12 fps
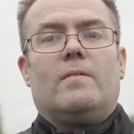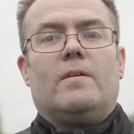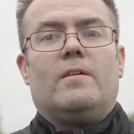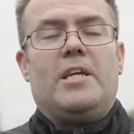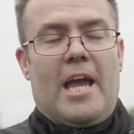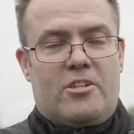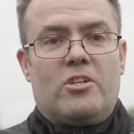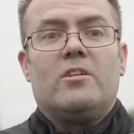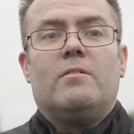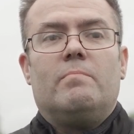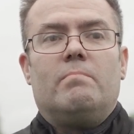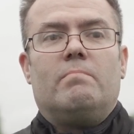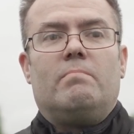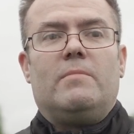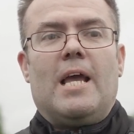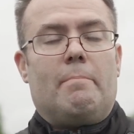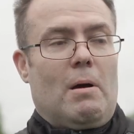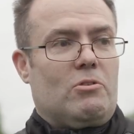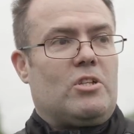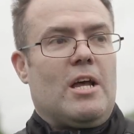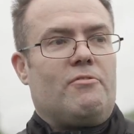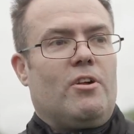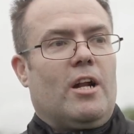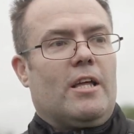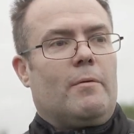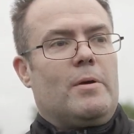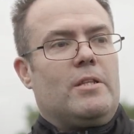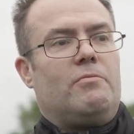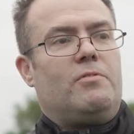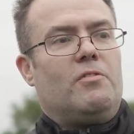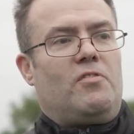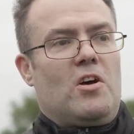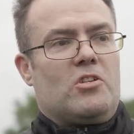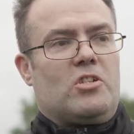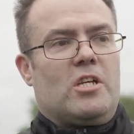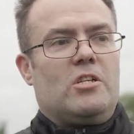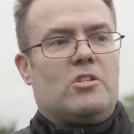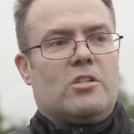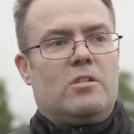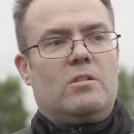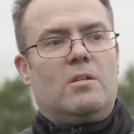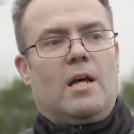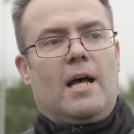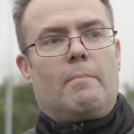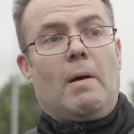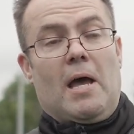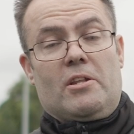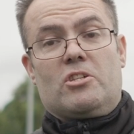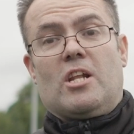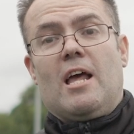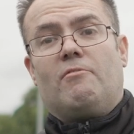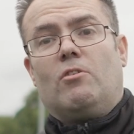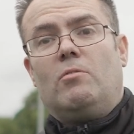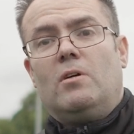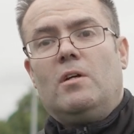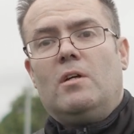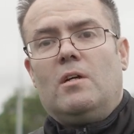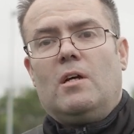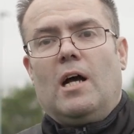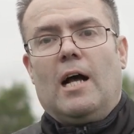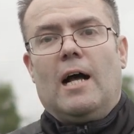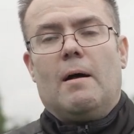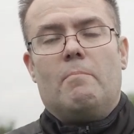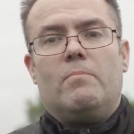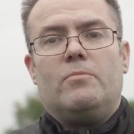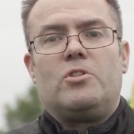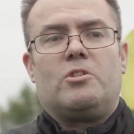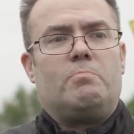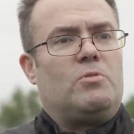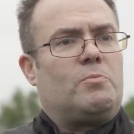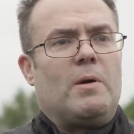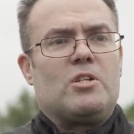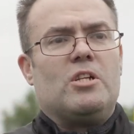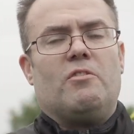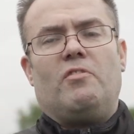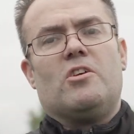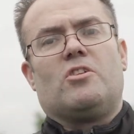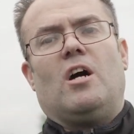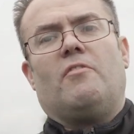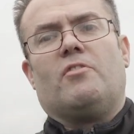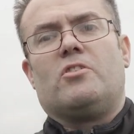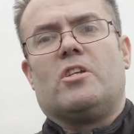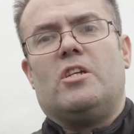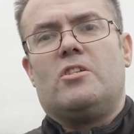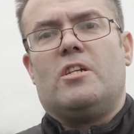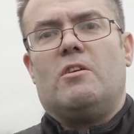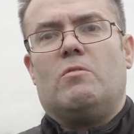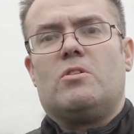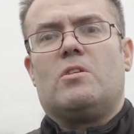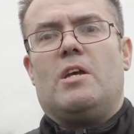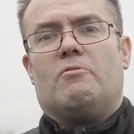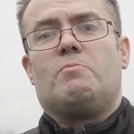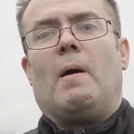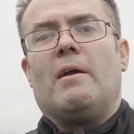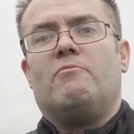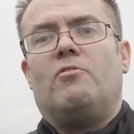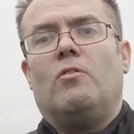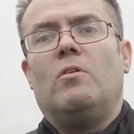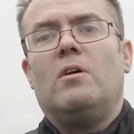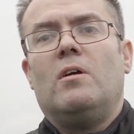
Yes. Yeah, most definitely. The first season at this level, especially the first half of the season, it was painful.